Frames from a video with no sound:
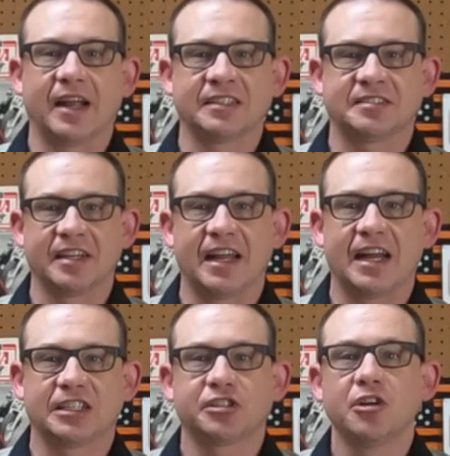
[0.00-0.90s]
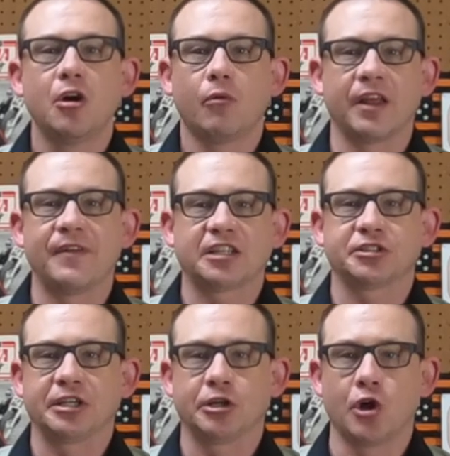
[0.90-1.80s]
S&S, where they've
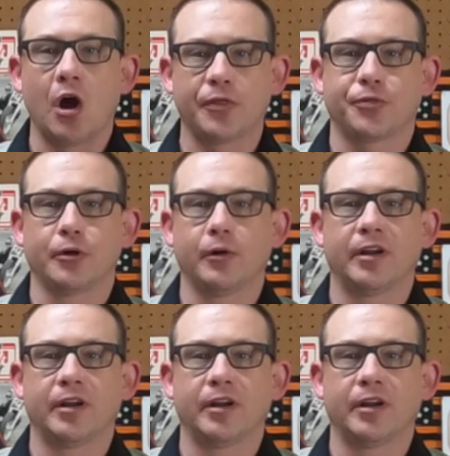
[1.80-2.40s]
actually gone through